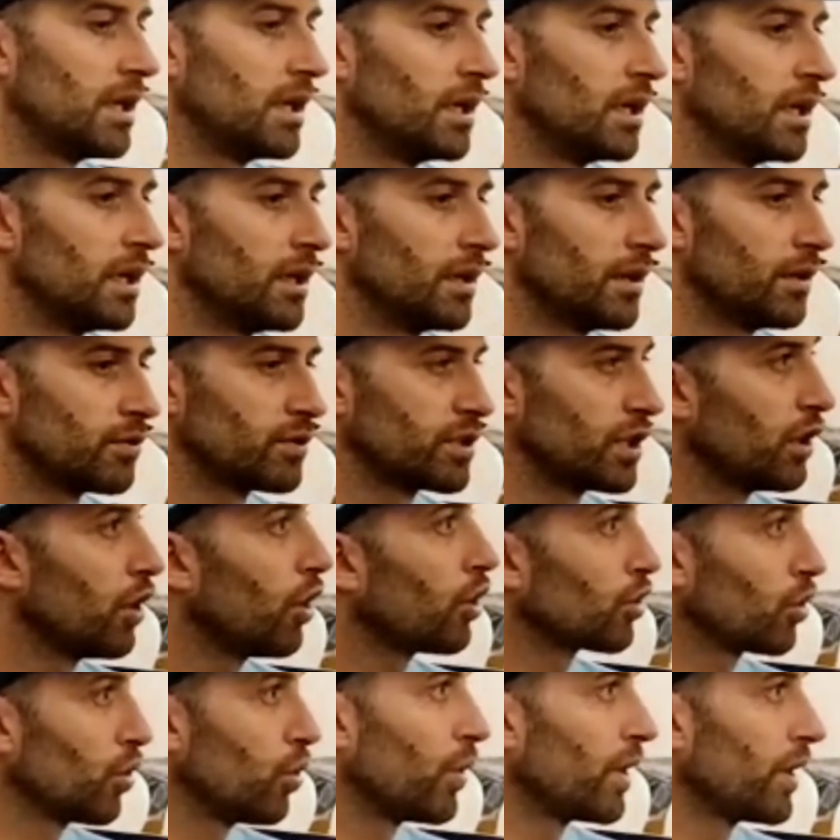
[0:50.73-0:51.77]
There was a
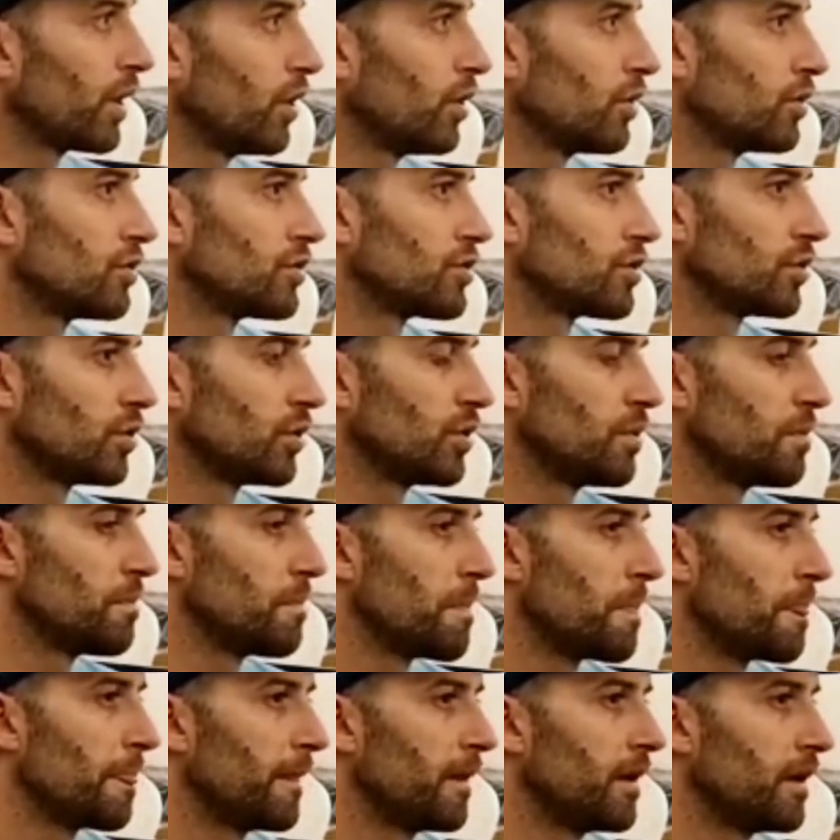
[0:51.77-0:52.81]
lot going on. So
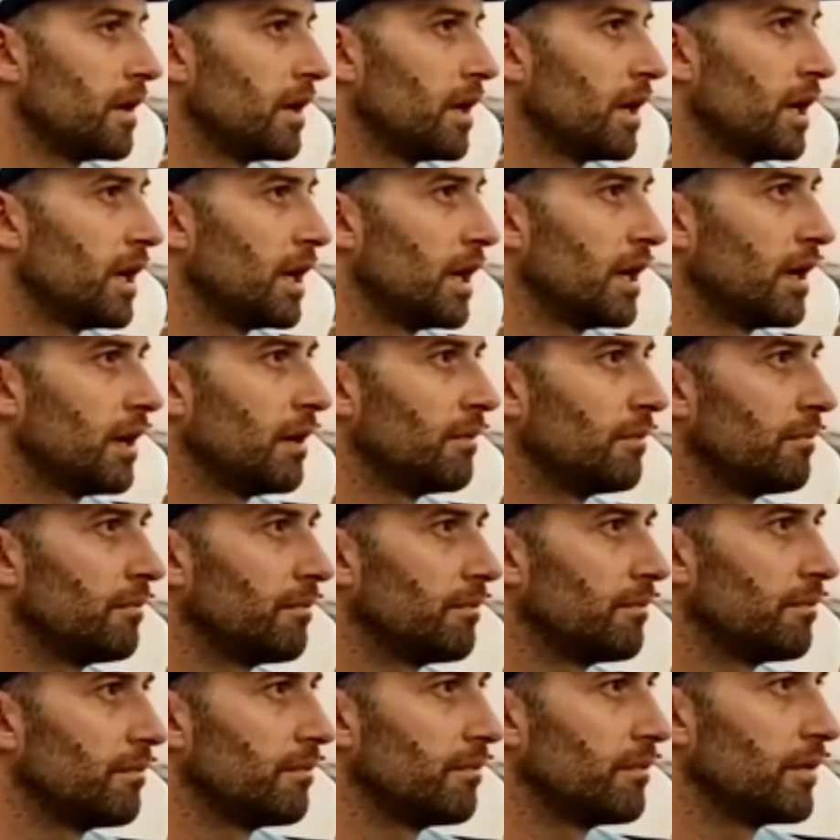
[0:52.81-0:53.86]
um,
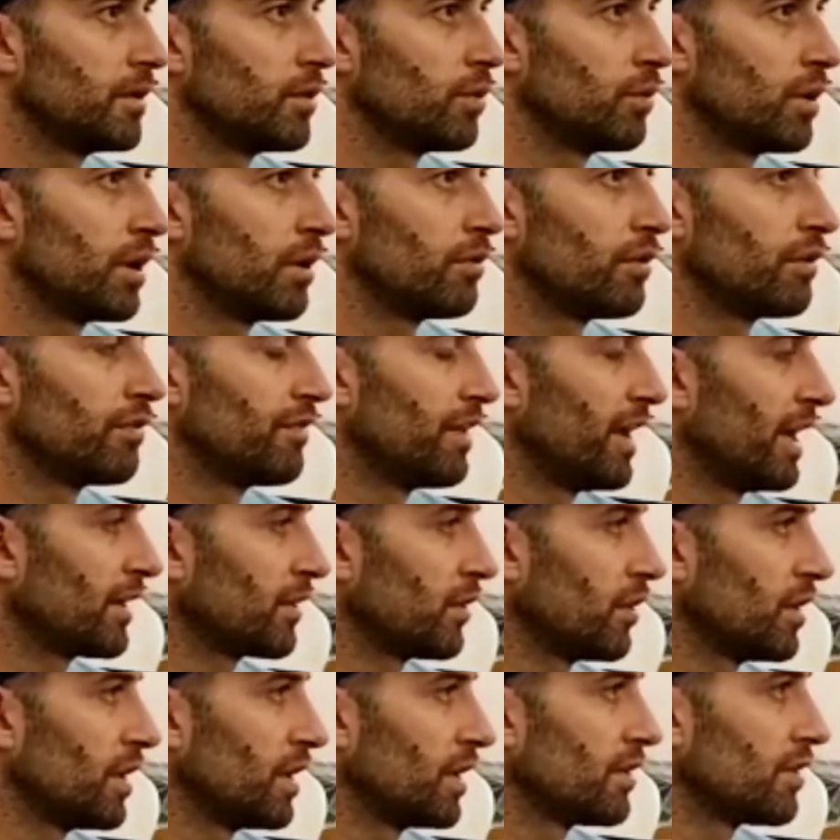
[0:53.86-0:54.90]
you know, when I reflect
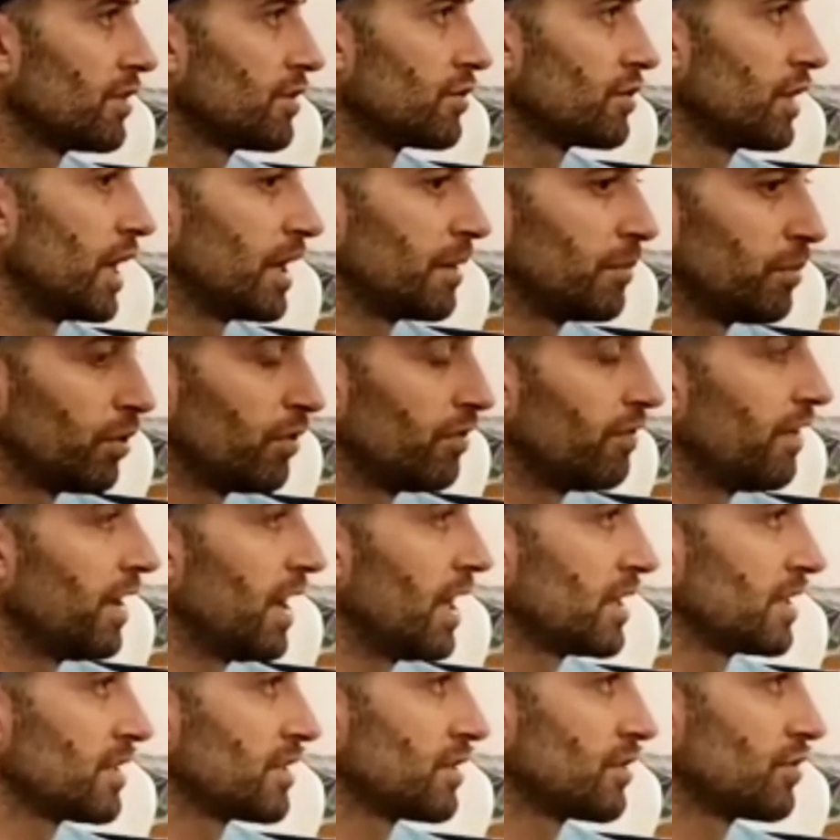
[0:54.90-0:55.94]
on it, trying to ball
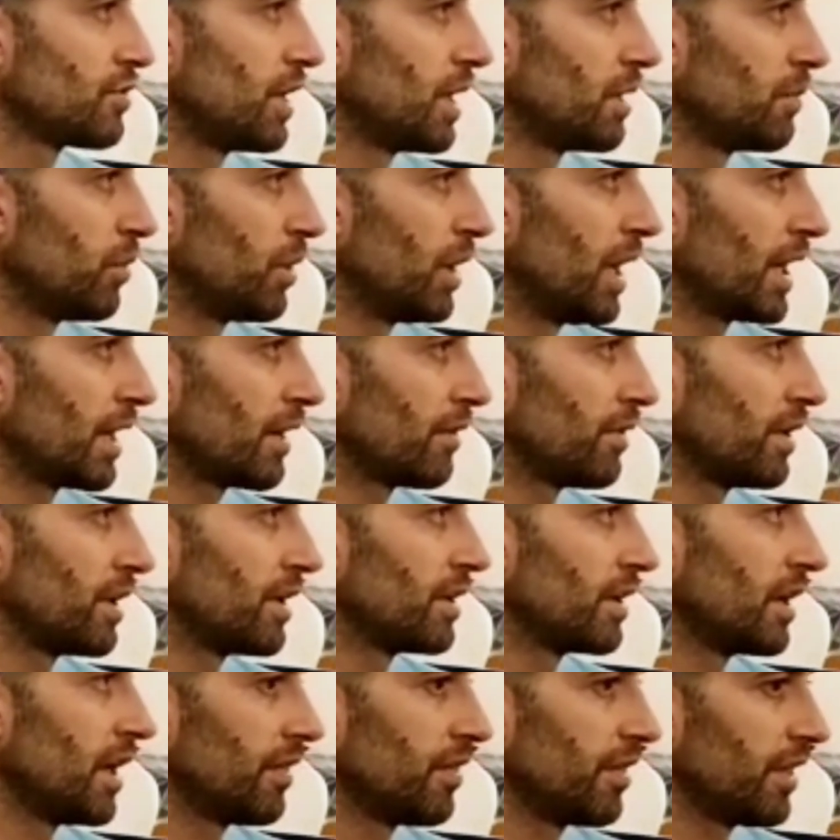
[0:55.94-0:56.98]
fast, trying to ball
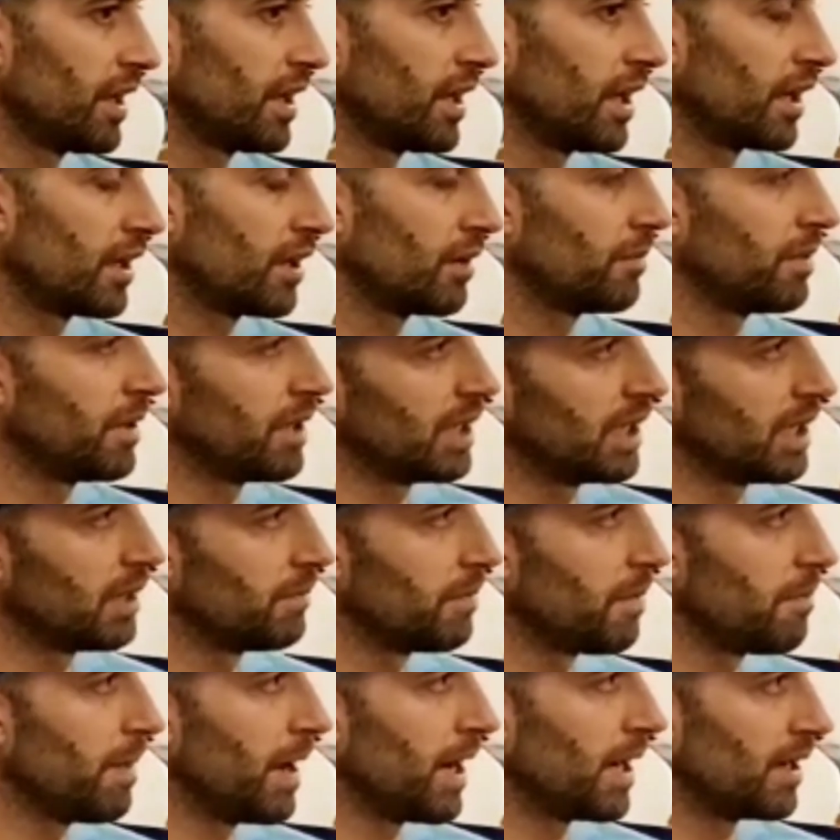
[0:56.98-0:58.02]
accurate, I think I could be a little
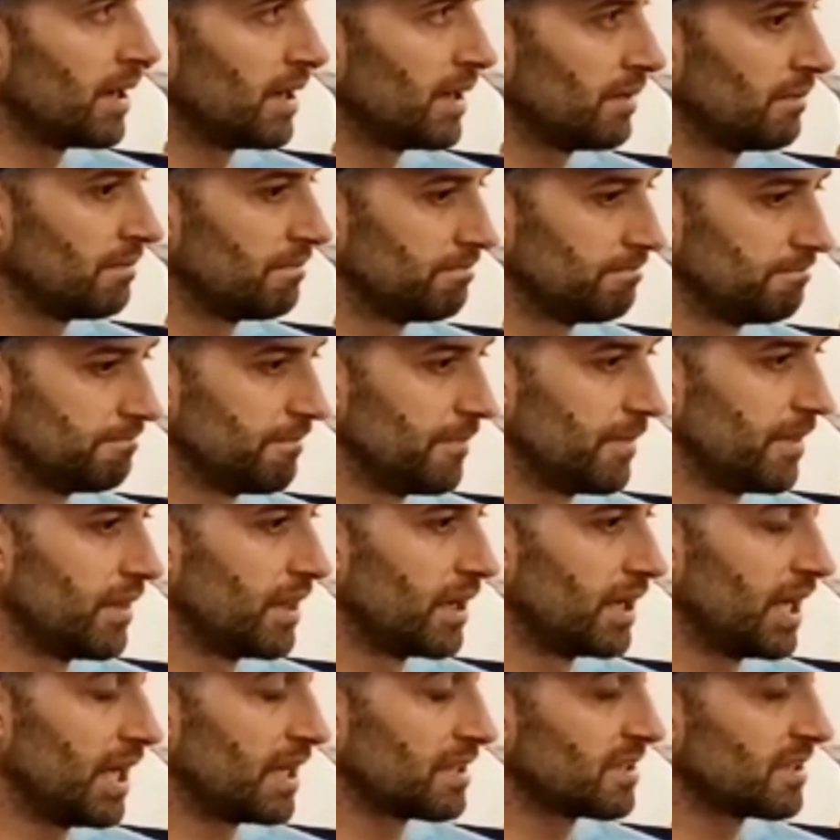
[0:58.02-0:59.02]
bit better than